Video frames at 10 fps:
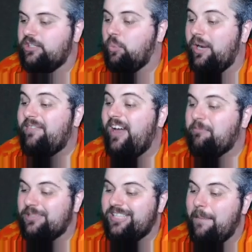
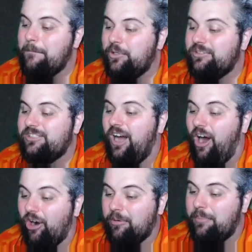25% boost to
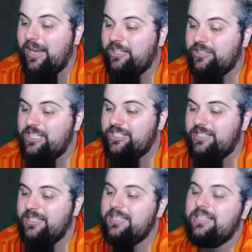armor
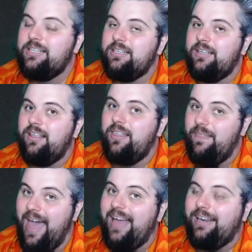penetration.
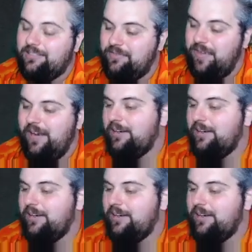That is fire.